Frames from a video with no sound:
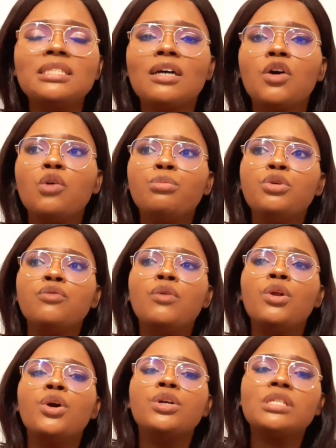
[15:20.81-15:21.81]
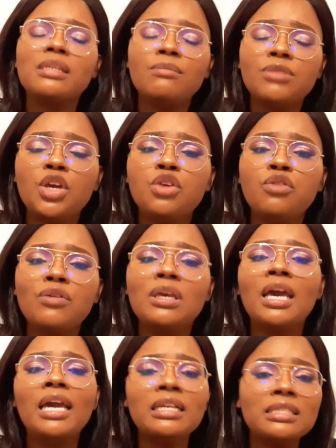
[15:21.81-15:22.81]
I hope you've learned something,
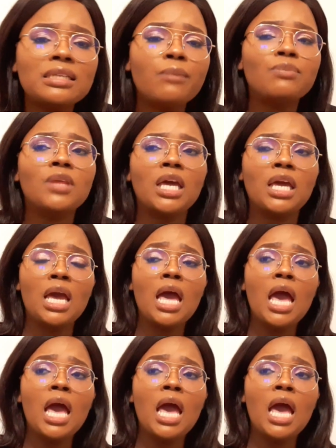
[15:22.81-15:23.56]
you've gained something,